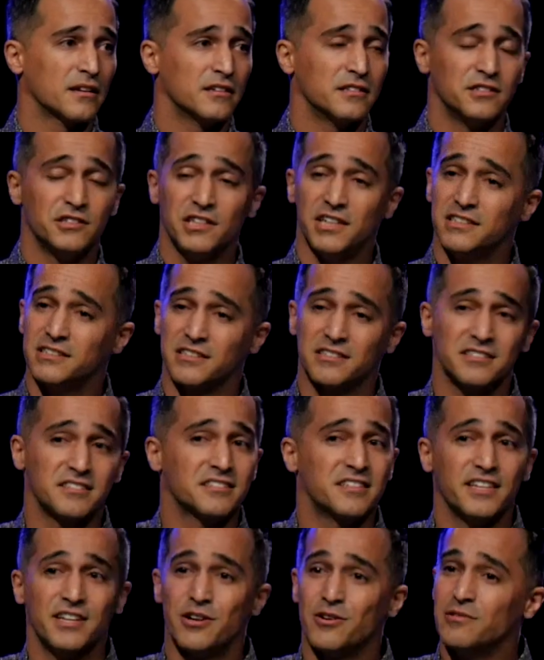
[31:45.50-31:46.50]
Jesus is
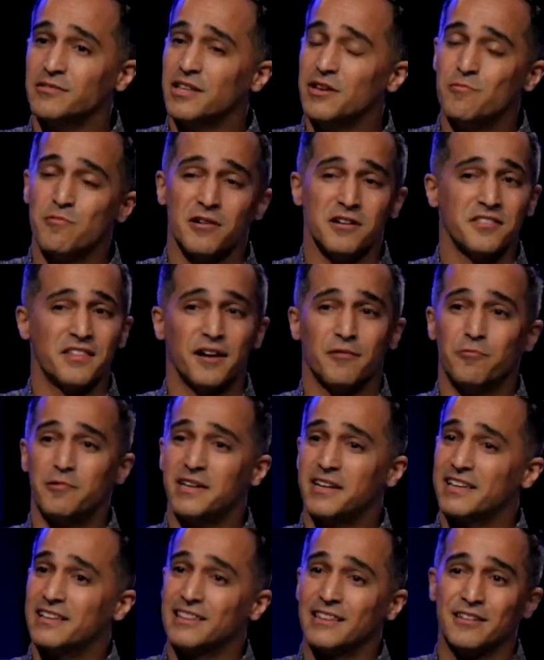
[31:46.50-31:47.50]
the only one that we
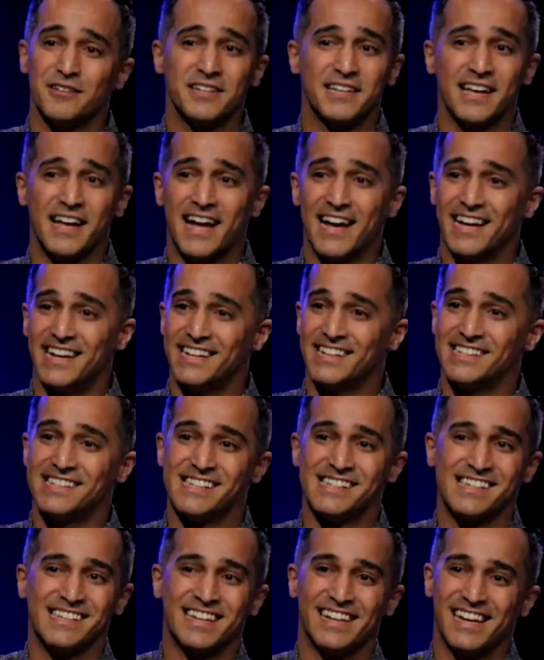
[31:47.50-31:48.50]
can look at
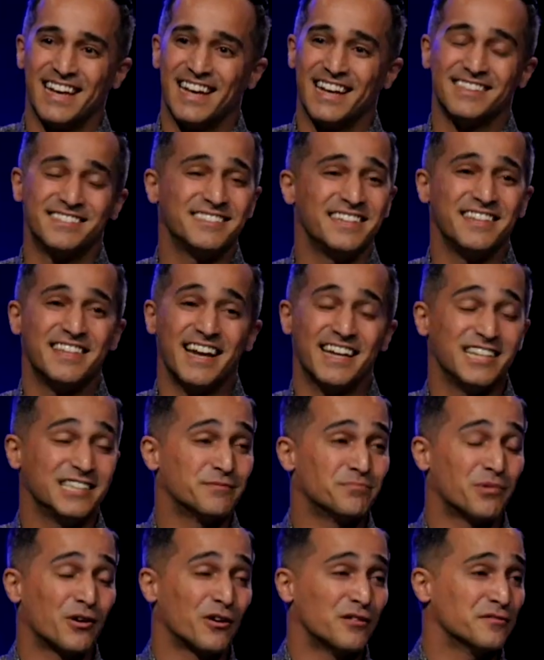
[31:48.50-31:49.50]
and see that he's
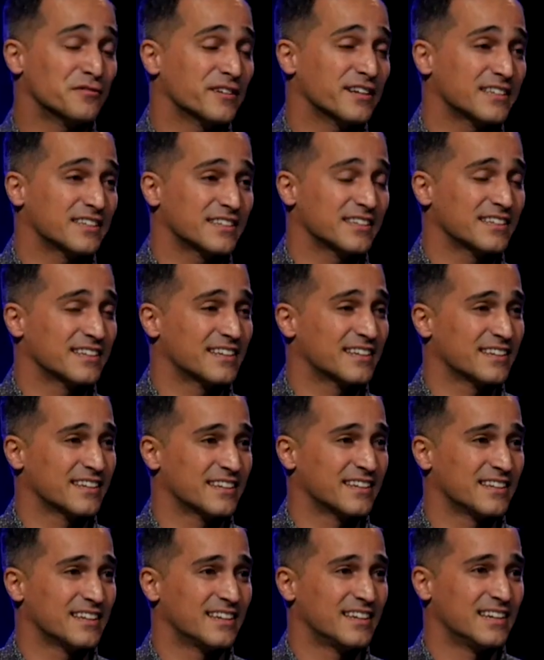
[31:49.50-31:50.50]
perfect.
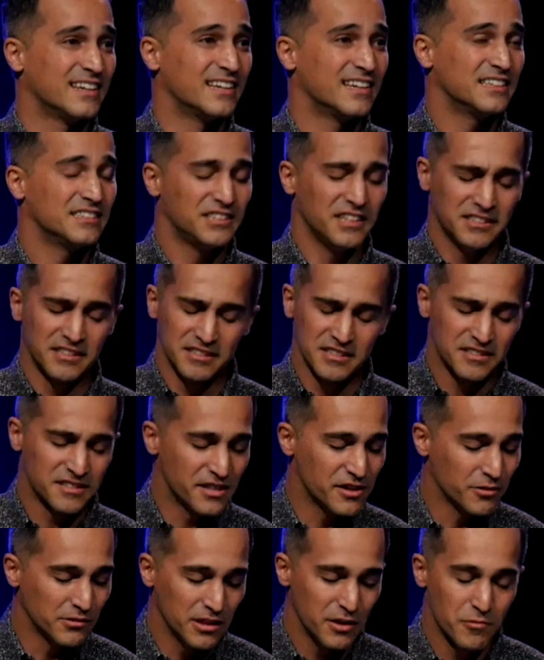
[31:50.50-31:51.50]
Jesus is the
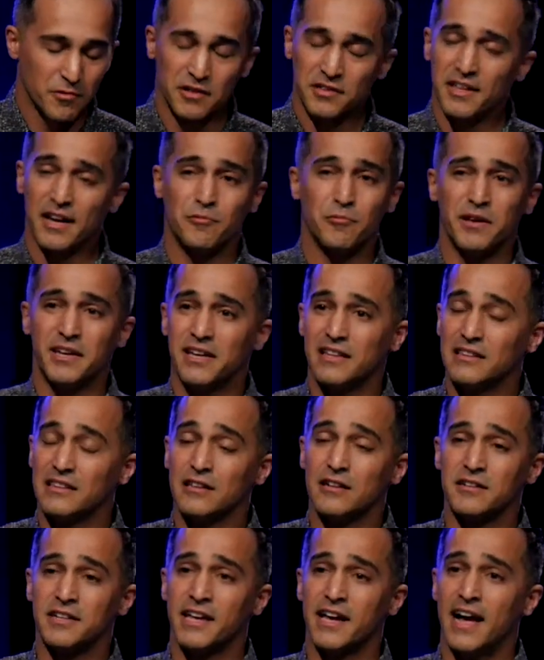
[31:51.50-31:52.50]
only one that we can
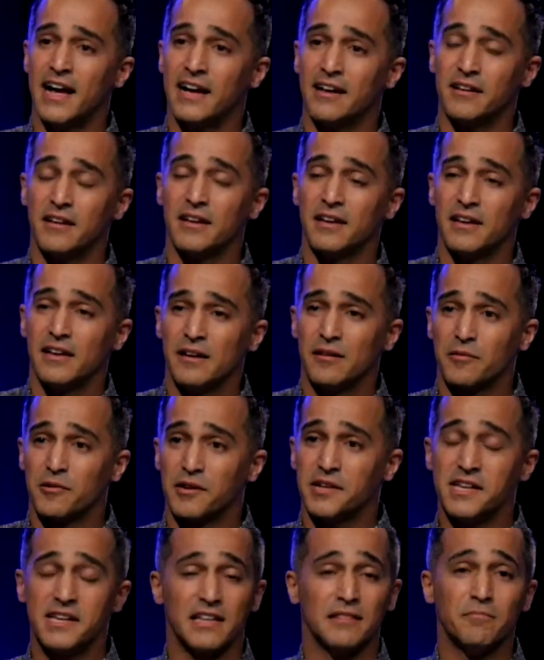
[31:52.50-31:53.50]
look at where
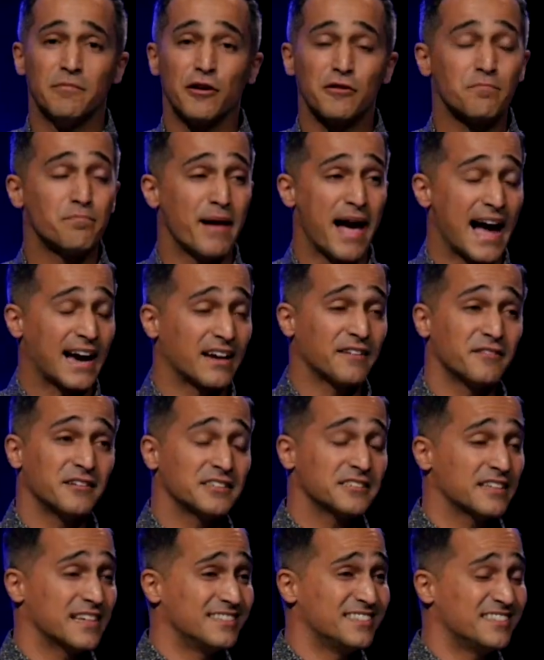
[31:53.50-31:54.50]
he can look back of
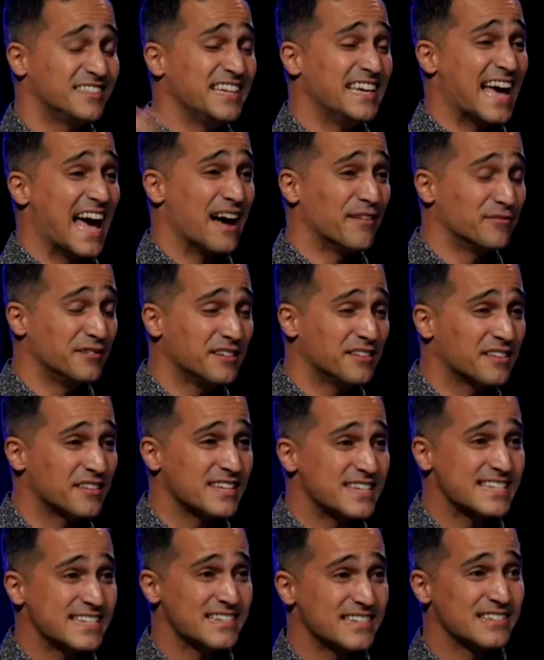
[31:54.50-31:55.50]
us and see
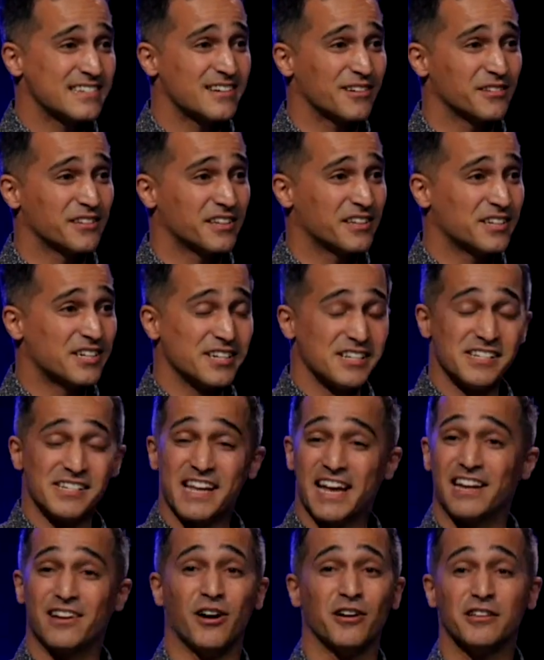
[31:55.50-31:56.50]
everything, all the good
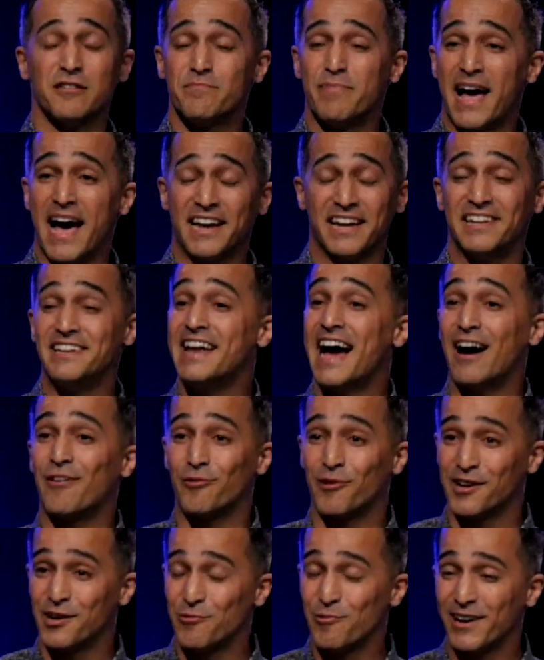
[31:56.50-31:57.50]
and all the bad, and not
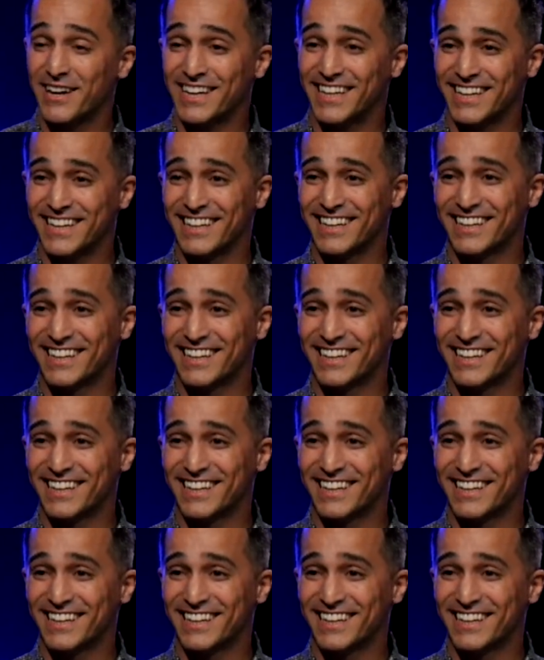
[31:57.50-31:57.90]
run away.